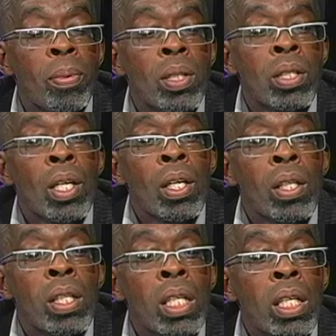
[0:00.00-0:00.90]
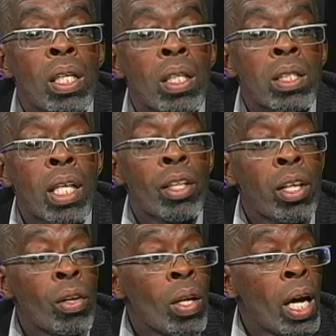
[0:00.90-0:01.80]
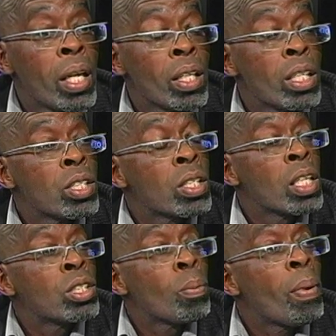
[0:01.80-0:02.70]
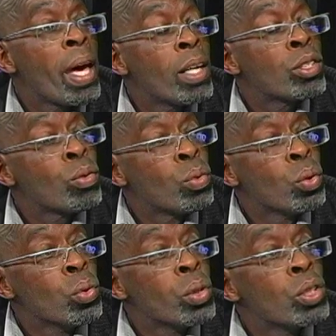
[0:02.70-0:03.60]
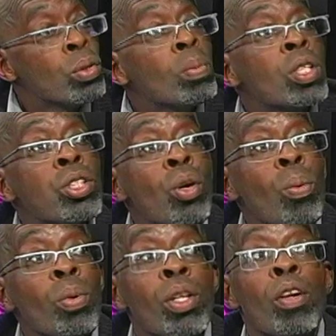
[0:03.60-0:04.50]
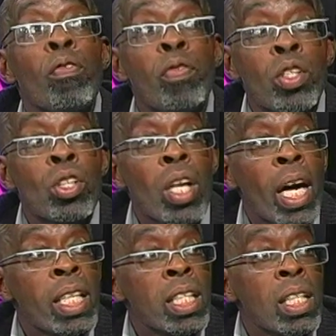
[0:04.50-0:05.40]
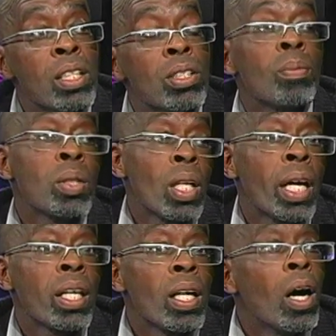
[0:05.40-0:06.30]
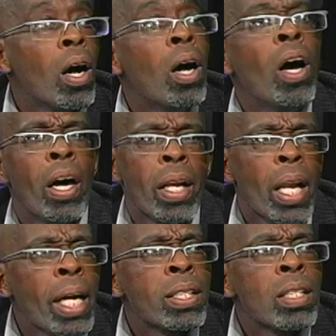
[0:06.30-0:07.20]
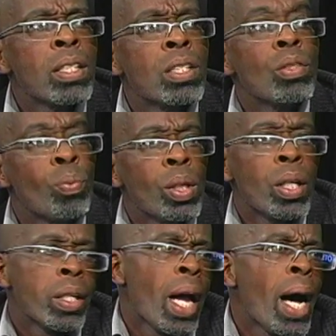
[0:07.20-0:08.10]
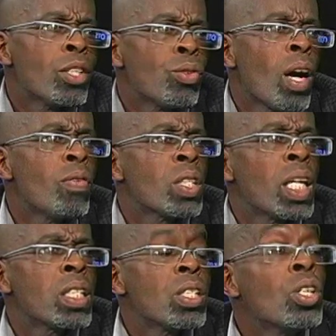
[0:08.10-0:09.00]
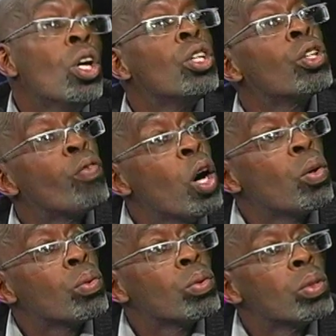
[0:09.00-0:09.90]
is the South Carolina legislature passed a rule that you must show up with an official ID, something like a license, but a non-driver's license, to vote.